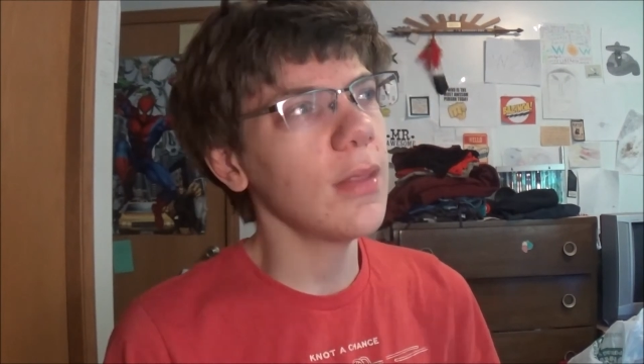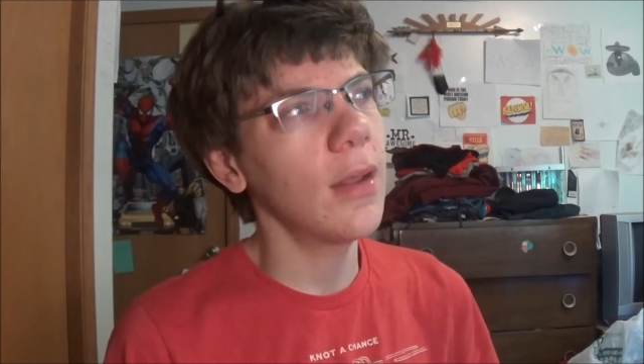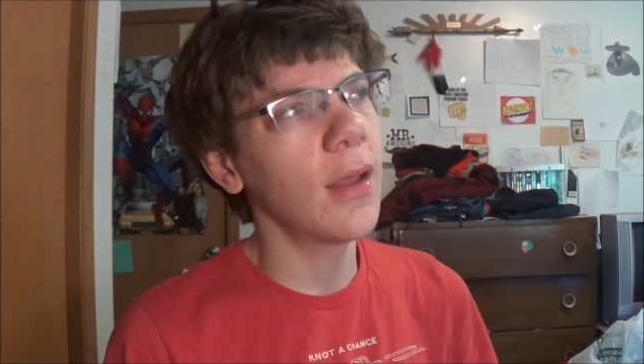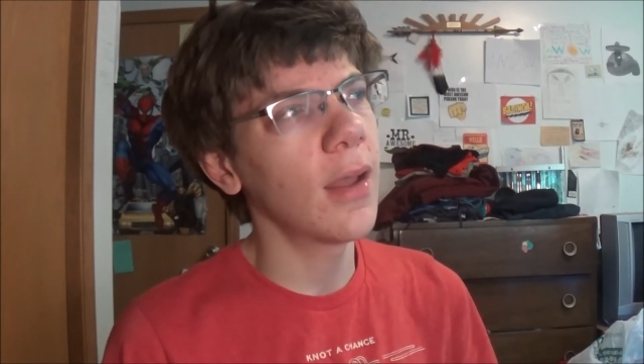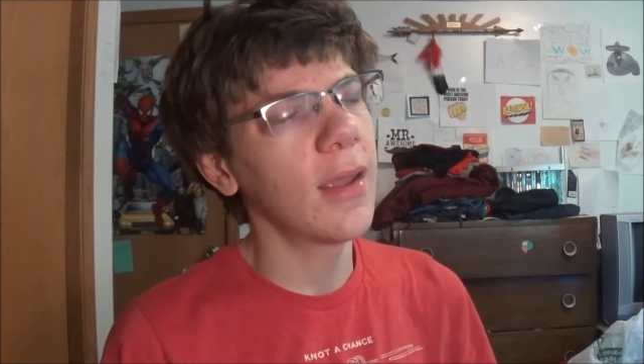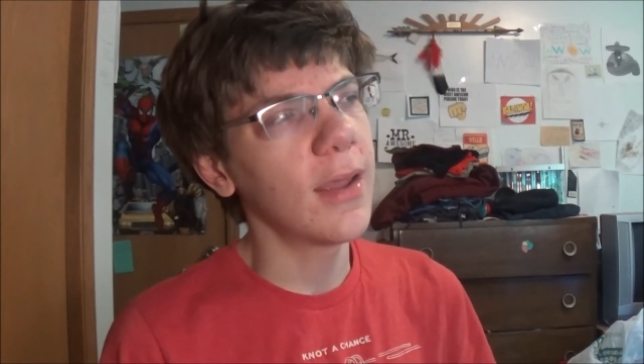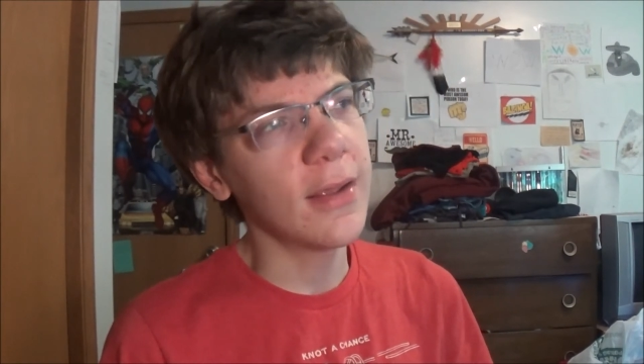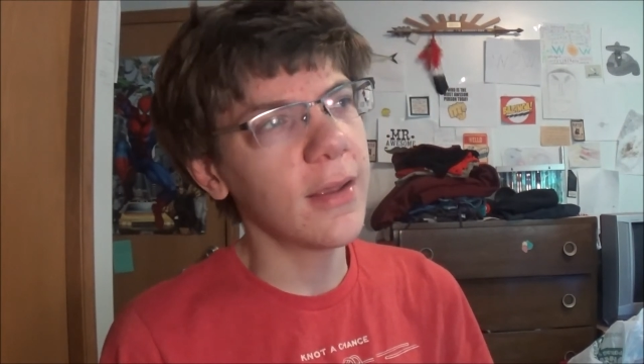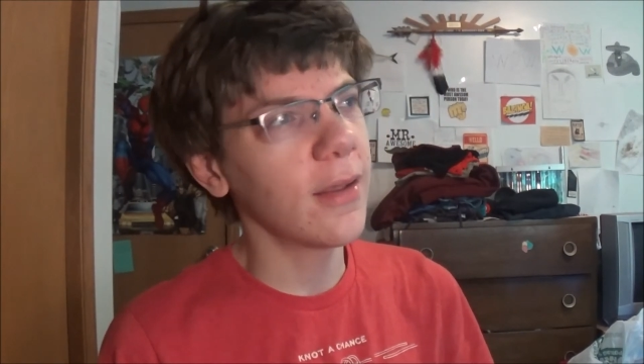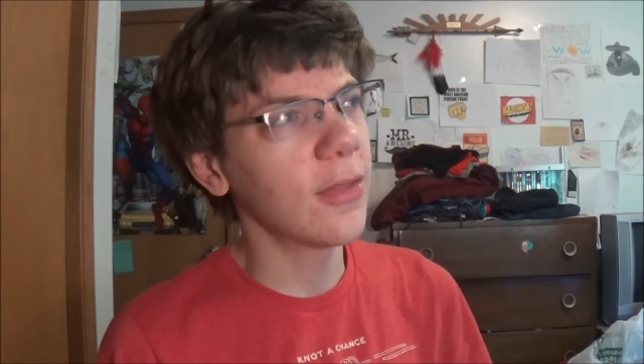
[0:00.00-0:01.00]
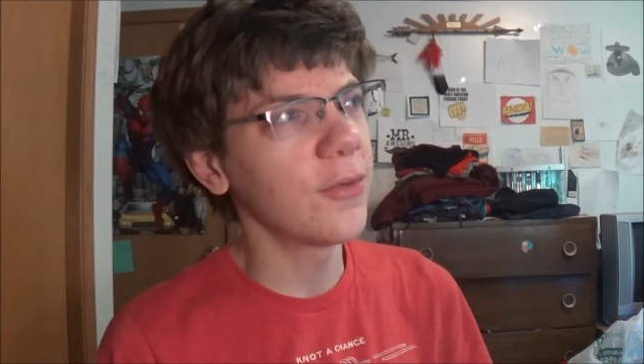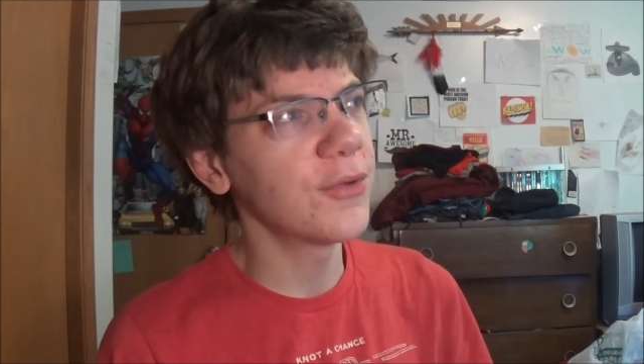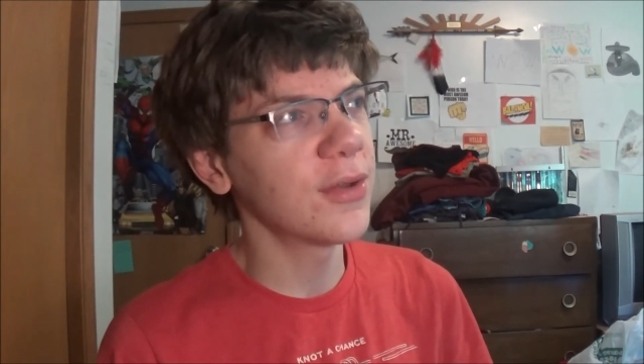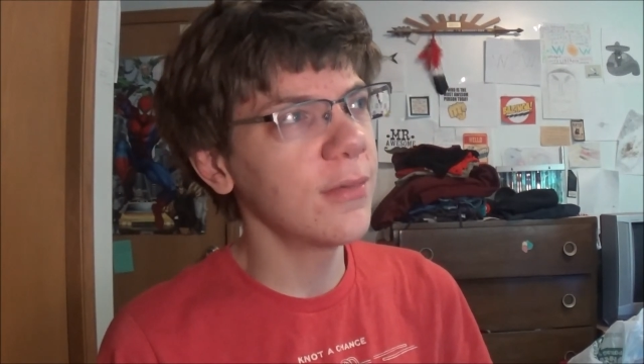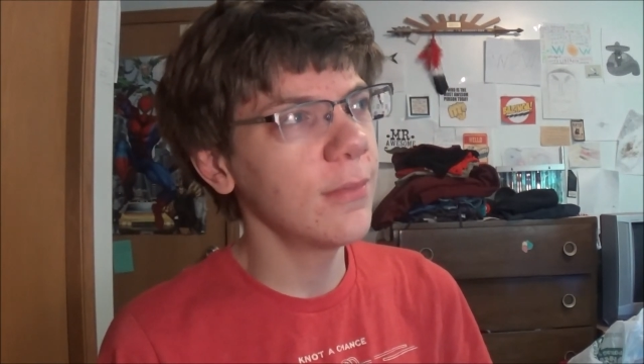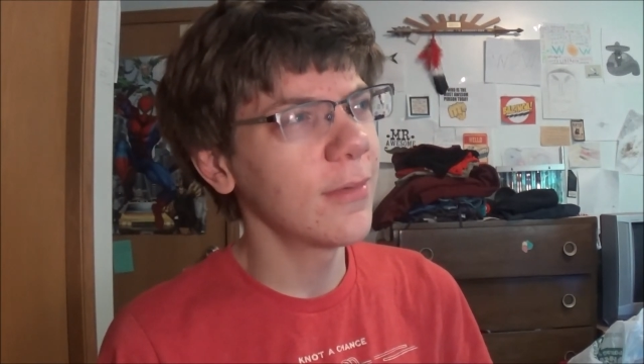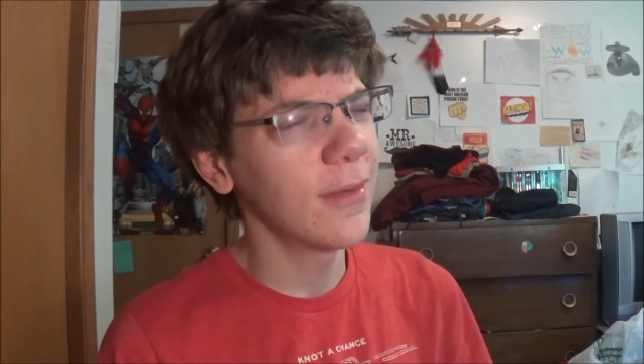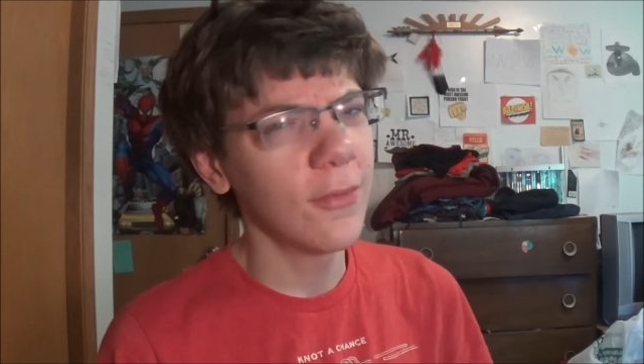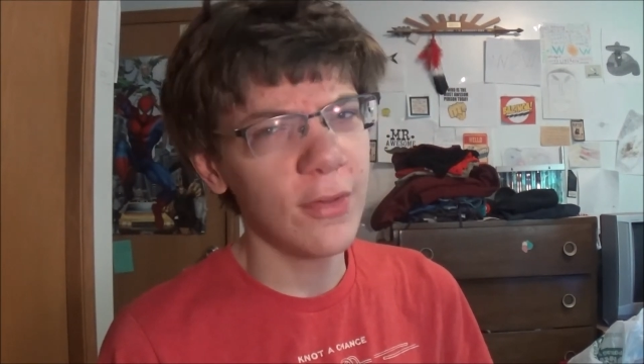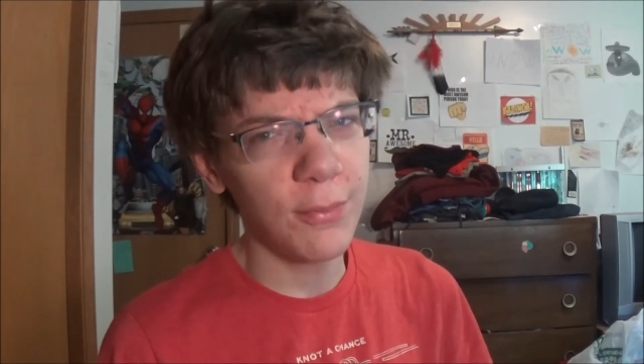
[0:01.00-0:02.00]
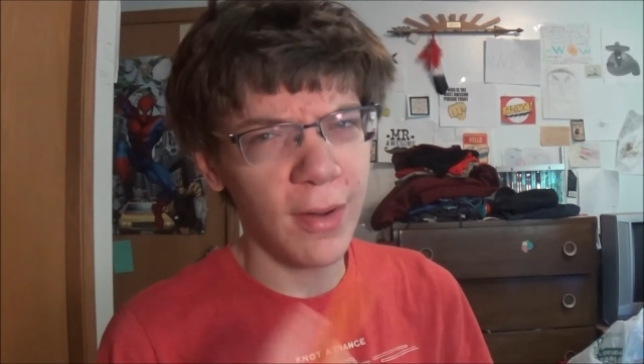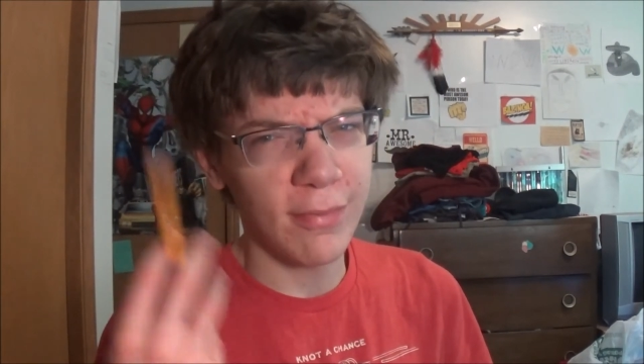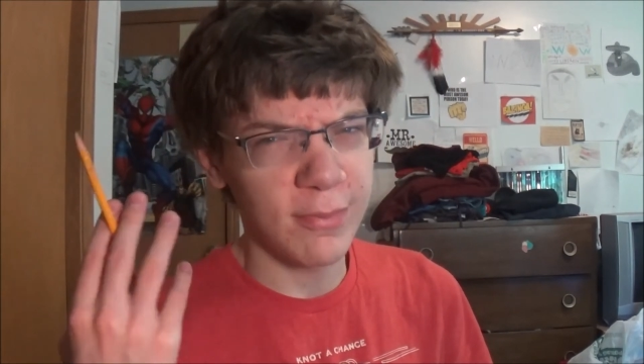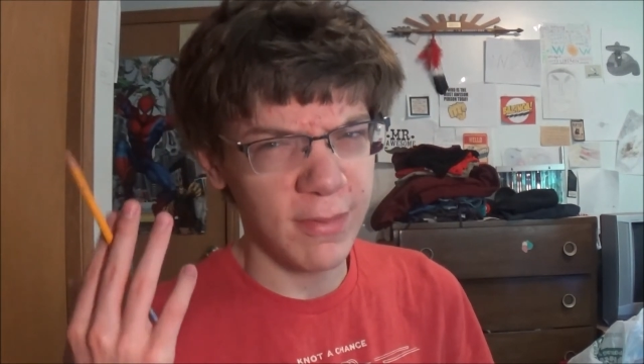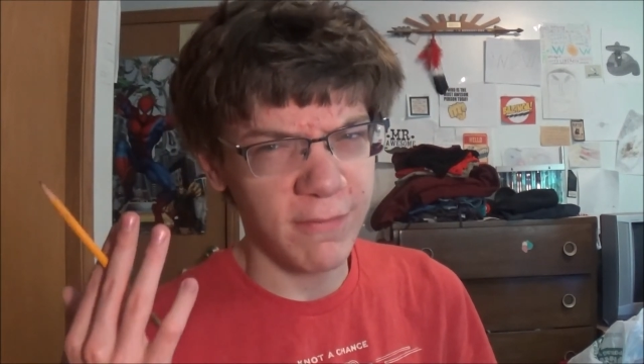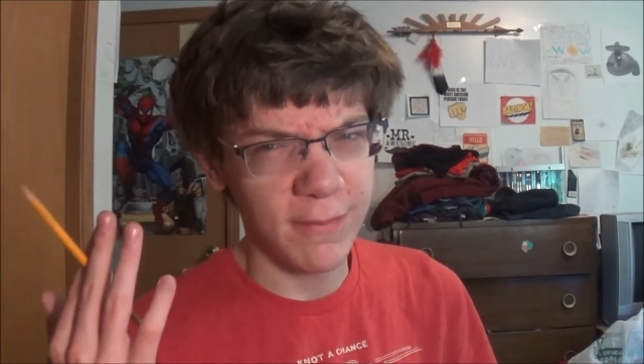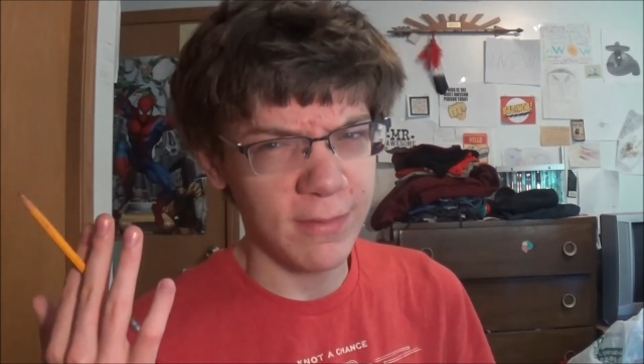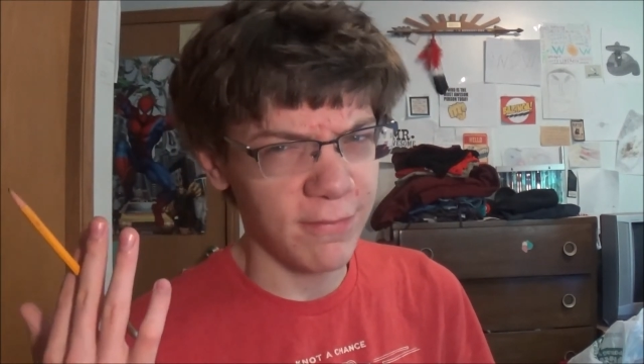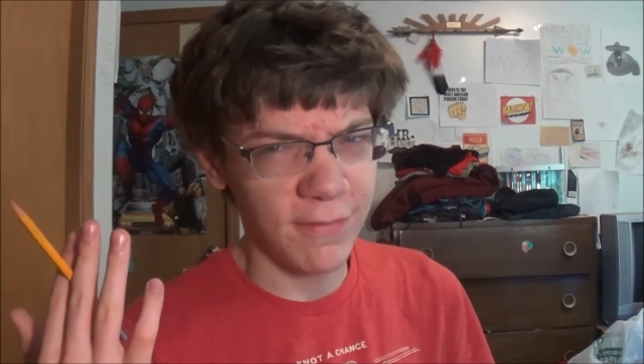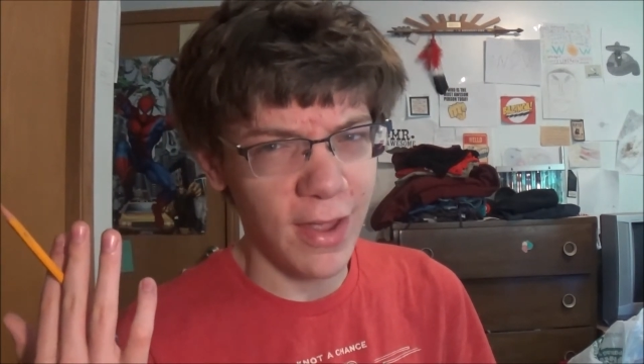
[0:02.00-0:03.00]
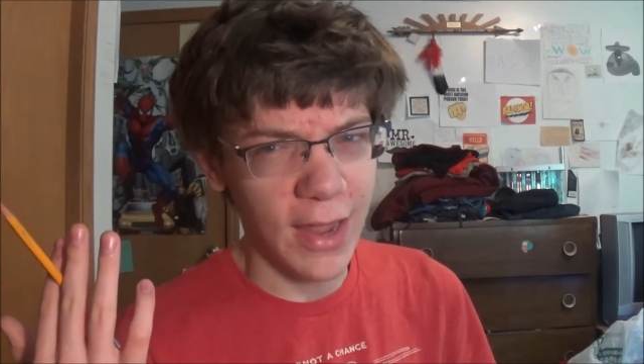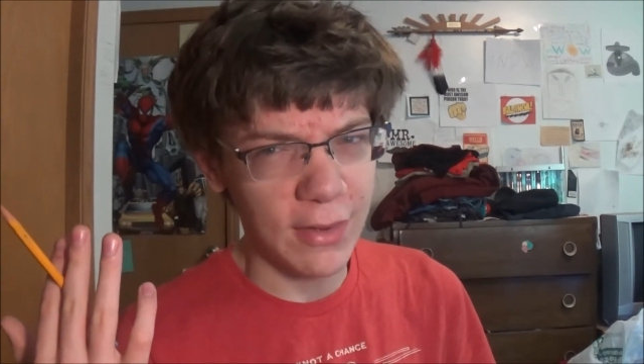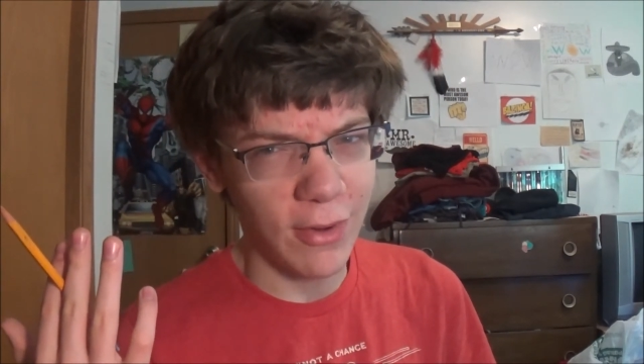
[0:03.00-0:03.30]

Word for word: Uh, in conclusion, we'll probably be fine,